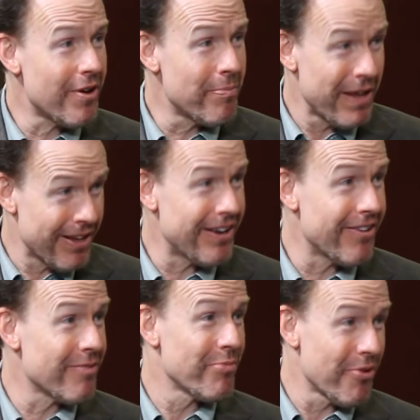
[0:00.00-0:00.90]
opinion
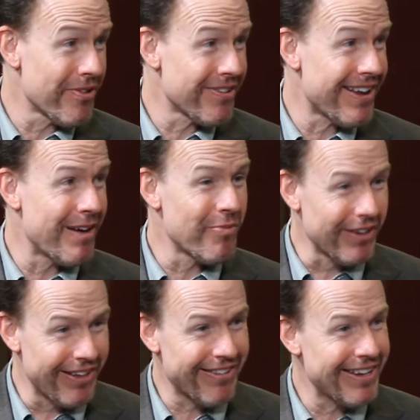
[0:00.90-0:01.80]
is important and we're
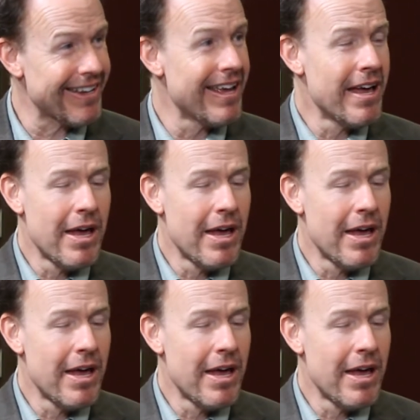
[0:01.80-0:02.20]
listening,